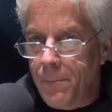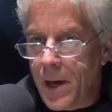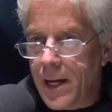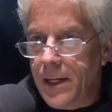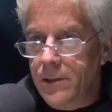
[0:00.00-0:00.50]

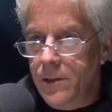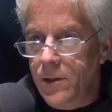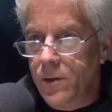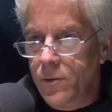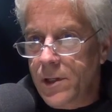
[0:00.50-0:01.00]
back into
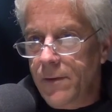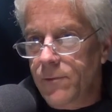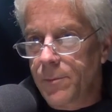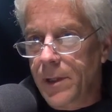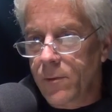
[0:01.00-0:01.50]
use
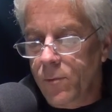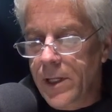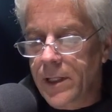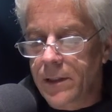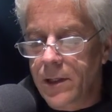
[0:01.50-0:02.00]
after being
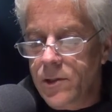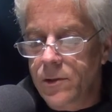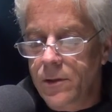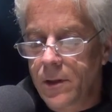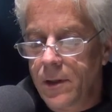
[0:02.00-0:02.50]

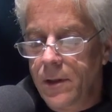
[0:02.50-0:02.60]
reconditioned